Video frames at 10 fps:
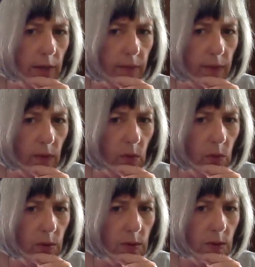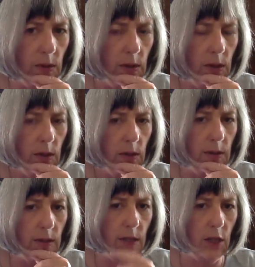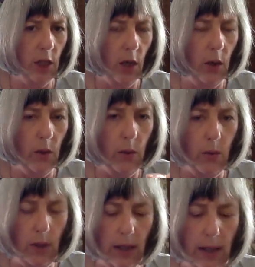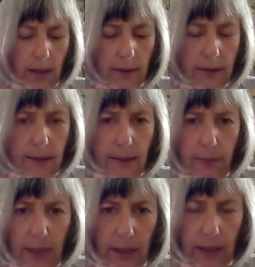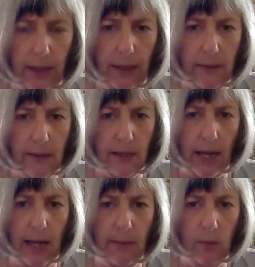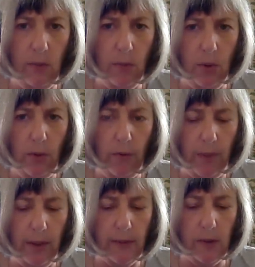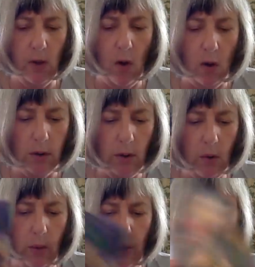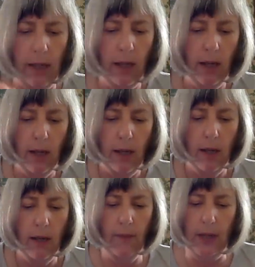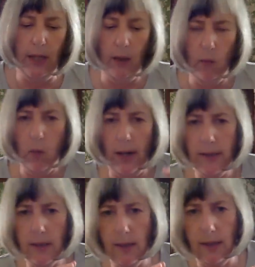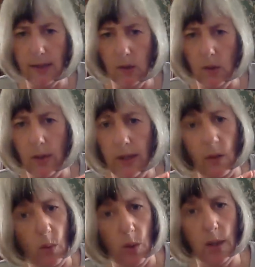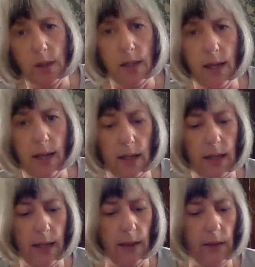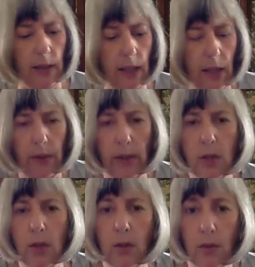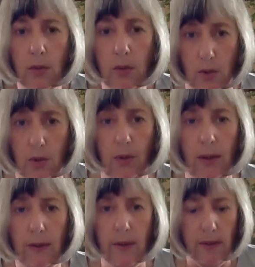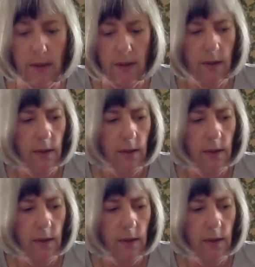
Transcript: of swords this slow uh, stability stable movement it's not quick the west has already worked out how they're going to do this